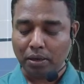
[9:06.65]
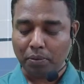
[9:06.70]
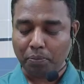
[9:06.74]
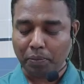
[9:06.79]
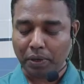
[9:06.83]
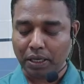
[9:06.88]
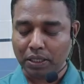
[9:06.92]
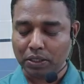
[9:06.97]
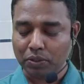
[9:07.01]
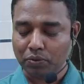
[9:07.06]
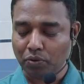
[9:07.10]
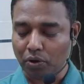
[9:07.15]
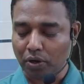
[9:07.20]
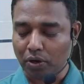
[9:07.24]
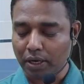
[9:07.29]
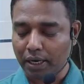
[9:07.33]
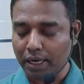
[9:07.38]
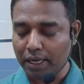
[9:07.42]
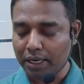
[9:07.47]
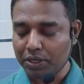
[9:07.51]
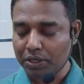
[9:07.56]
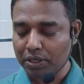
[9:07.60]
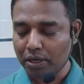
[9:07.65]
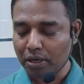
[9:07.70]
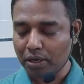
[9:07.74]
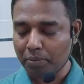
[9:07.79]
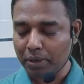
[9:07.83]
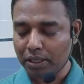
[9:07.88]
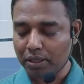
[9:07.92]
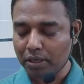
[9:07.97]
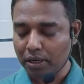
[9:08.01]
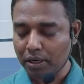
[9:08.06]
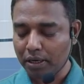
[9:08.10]
Means for traditional
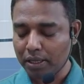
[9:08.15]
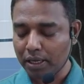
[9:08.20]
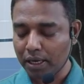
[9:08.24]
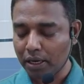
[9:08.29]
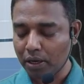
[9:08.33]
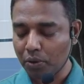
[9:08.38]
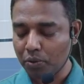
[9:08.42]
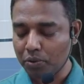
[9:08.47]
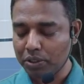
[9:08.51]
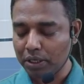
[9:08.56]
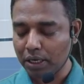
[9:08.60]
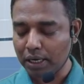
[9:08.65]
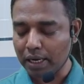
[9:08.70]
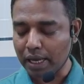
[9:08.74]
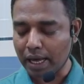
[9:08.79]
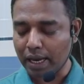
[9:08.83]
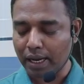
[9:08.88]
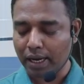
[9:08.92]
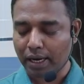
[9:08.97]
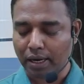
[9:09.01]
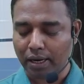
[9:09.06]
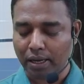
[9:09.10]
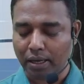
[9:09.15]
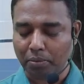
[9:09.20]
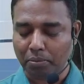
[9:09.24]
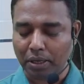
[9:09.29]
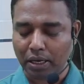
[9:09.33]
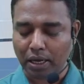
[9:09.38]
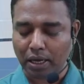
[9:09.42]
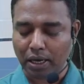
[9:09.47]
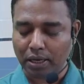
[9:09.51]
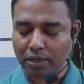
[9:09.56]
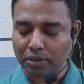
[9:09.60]
method, they are using direct
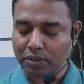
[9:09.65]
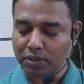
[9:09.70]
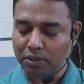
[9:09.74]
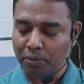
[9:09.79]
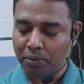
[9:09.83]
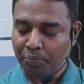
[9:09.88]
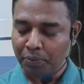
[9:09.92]
labor hours.